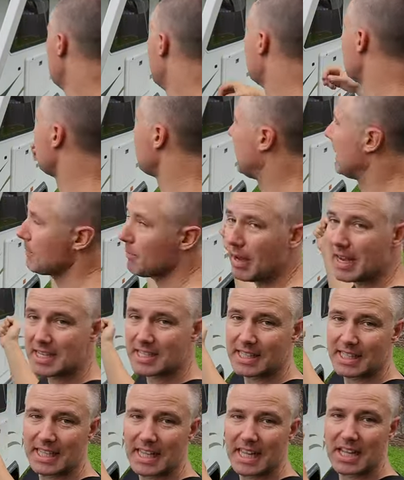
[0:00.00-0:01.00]
and then we can
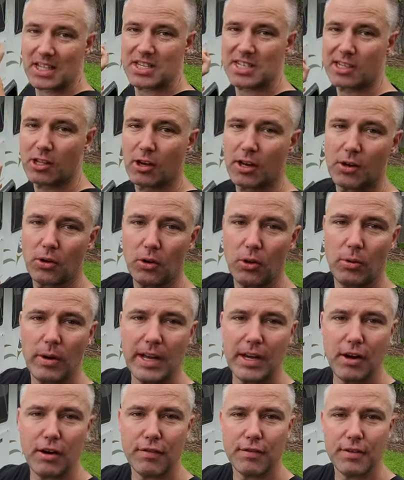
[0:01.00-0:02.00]
basically then slide it all the way
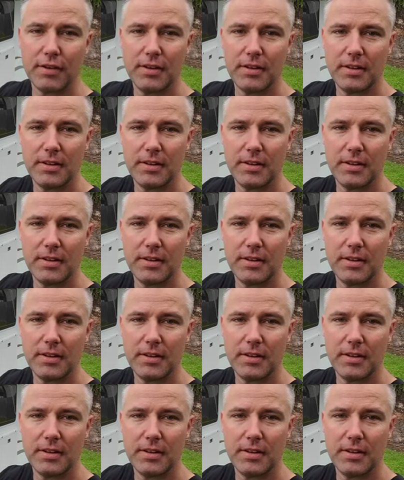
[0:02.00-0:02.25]
off.